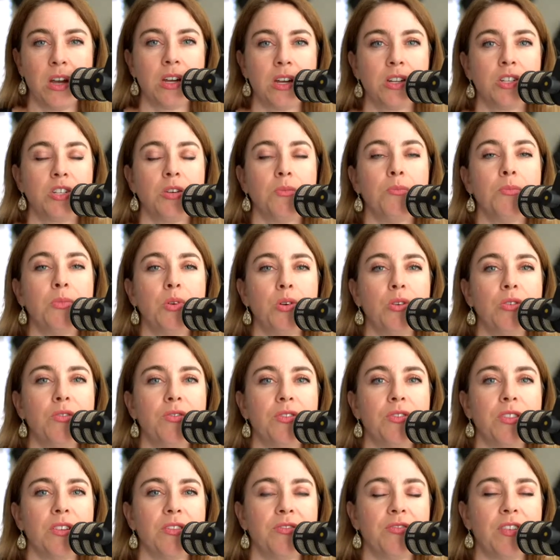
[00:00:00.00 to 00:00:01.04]
to move
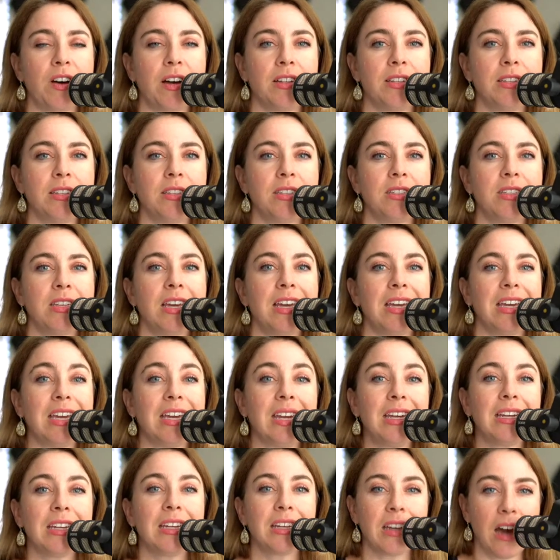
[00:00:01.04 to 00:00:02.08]
the funds
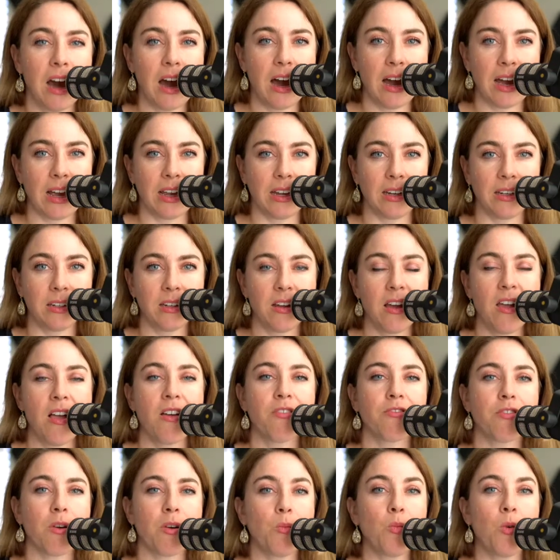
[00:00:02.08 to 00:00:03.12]
in kind
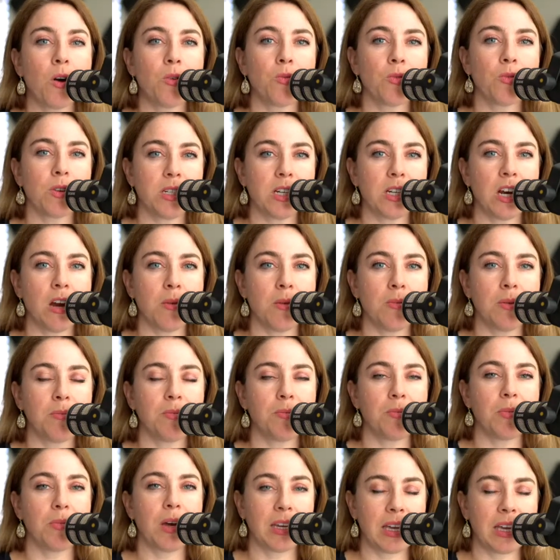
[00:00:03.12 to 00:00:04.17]
from one retirement
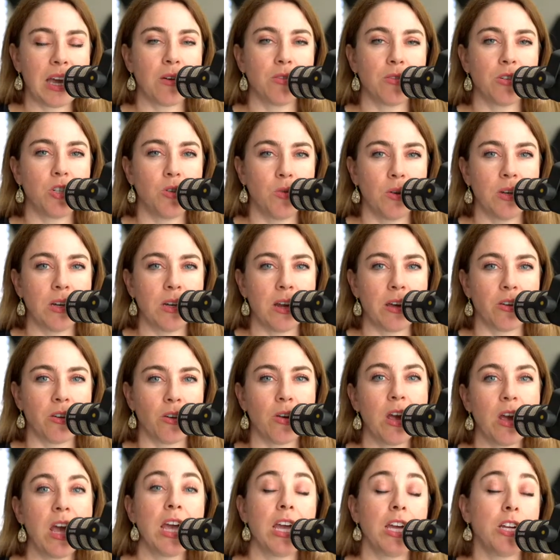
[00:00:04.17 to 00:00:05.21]
account to another.
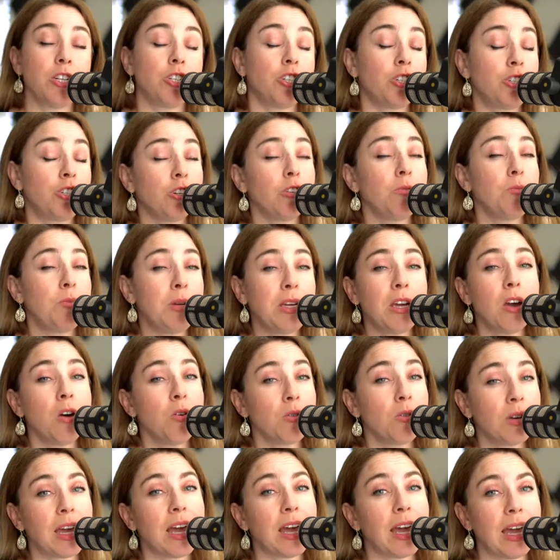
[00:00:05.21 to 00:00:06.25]
It should be
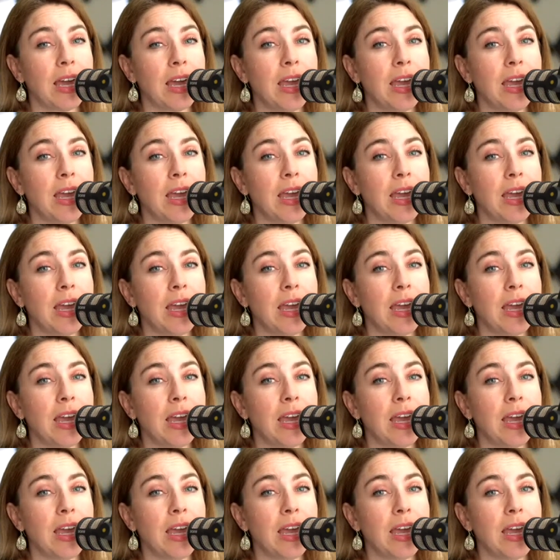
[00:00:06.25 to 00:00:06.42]
okay,